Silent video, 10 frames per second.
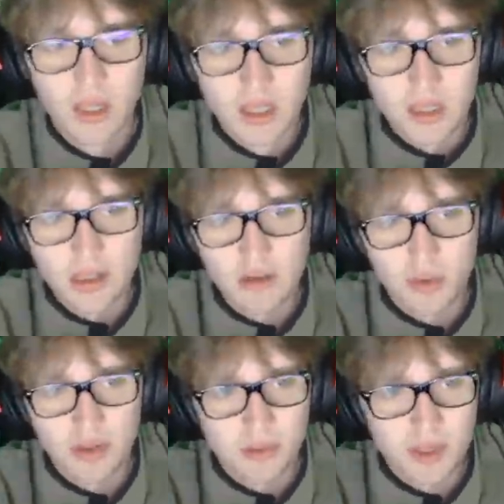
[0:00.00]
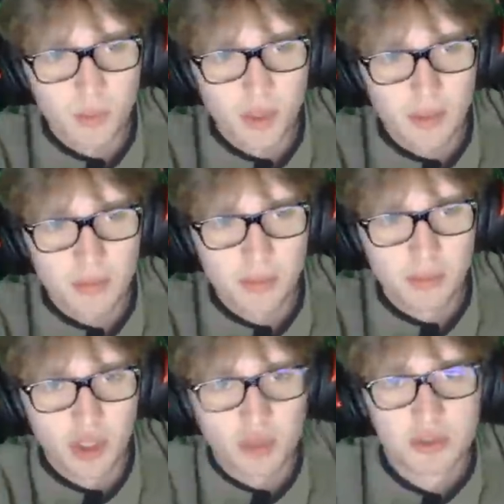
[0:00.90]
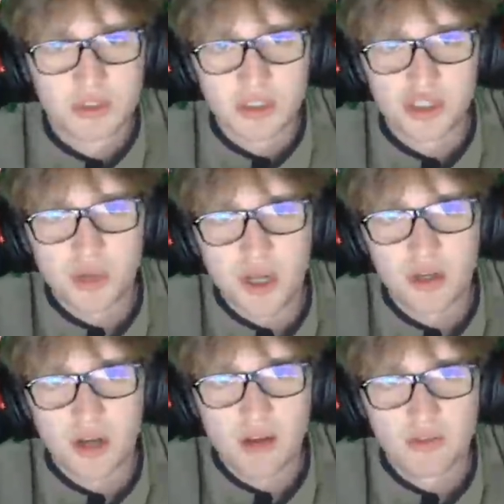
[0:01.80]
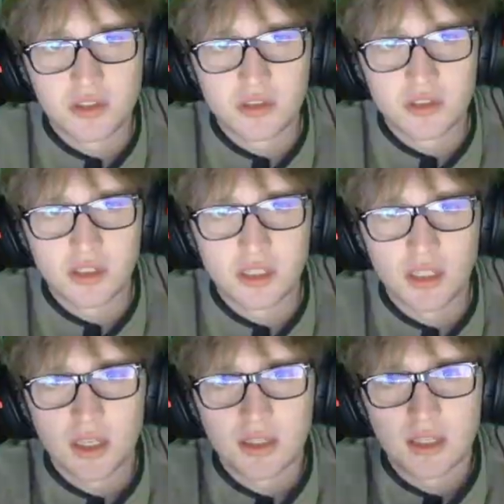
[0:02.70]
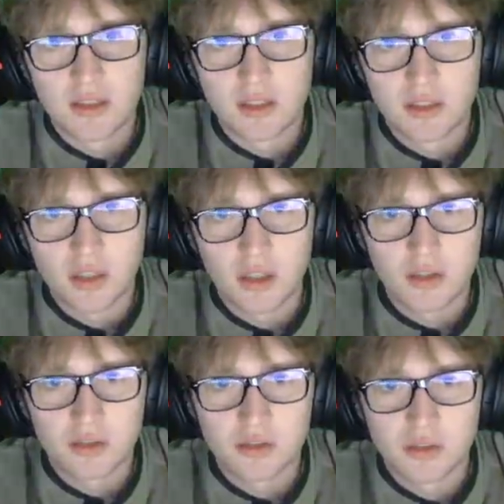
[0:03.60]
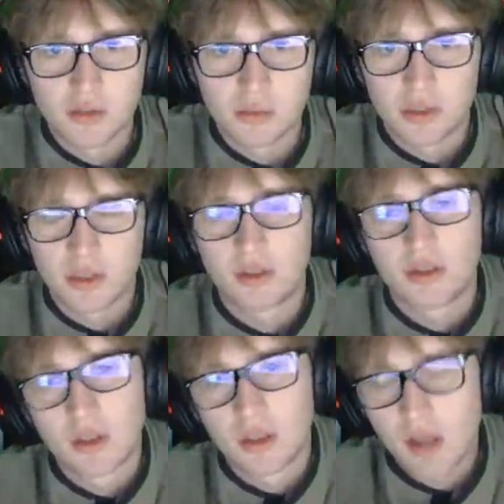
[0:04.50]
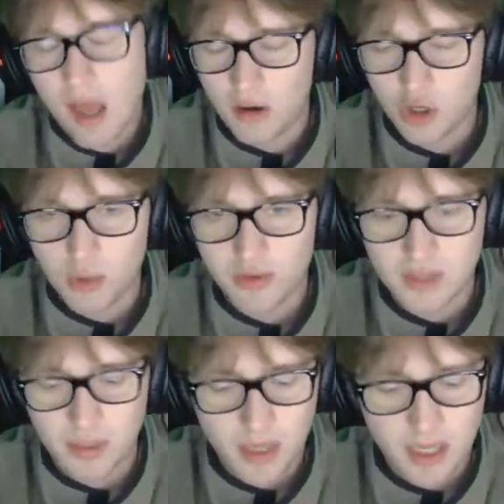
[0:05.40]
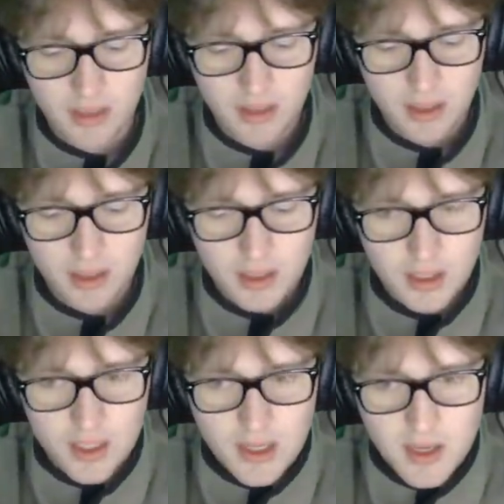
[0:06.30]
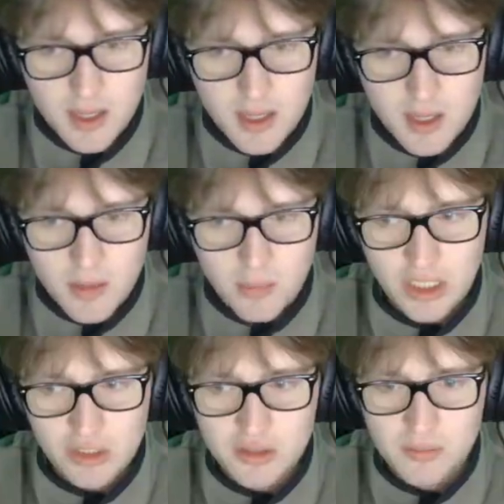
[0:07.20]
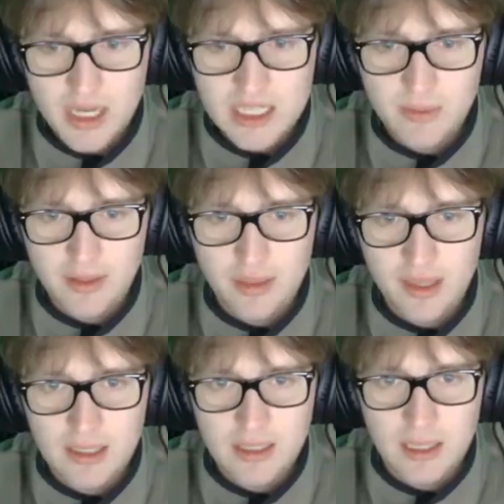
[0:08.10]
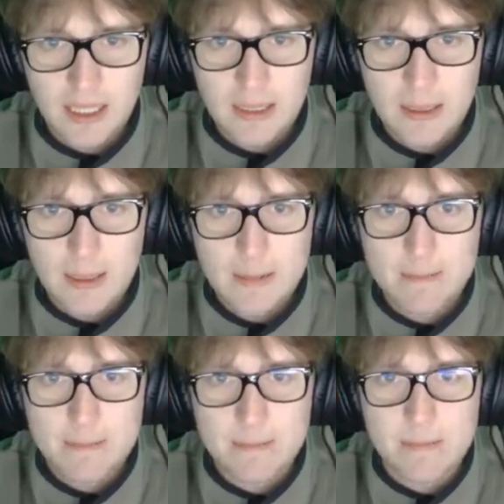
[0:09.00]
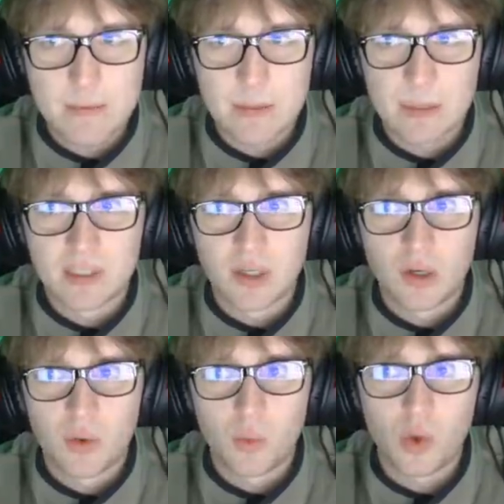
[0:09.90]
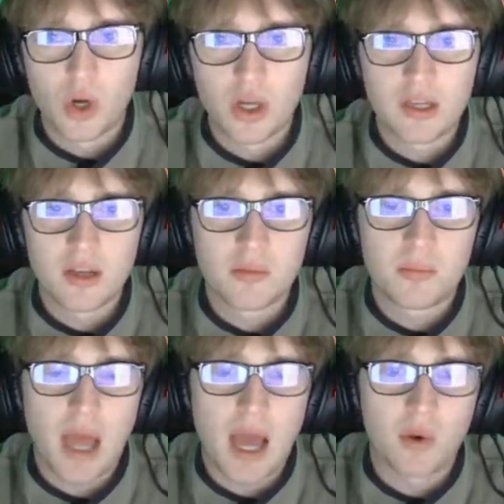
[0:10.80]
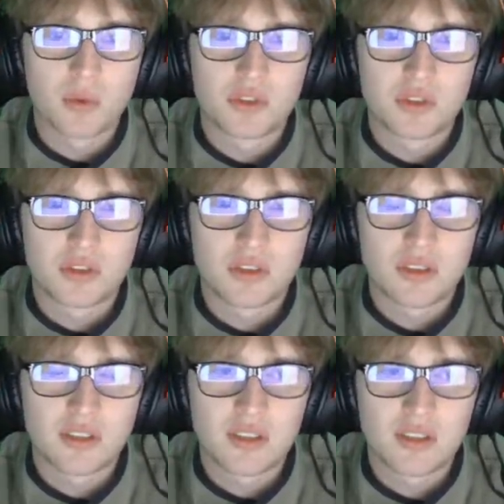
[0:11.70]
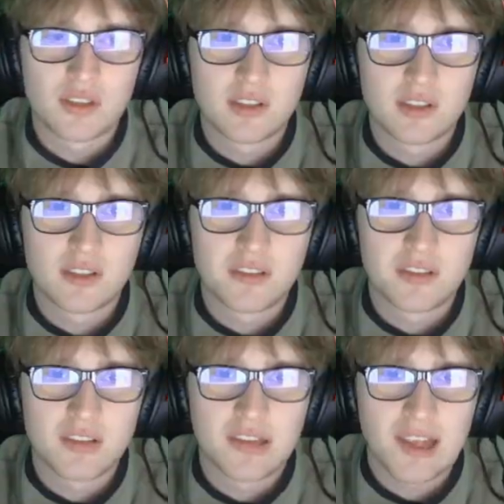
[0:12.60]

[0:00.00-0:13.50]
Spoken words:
you have Withering Whip, bullet resist shredder, obviously, and then there's others too, but I don't know off the top of my head. But it just makes me think, like, what about like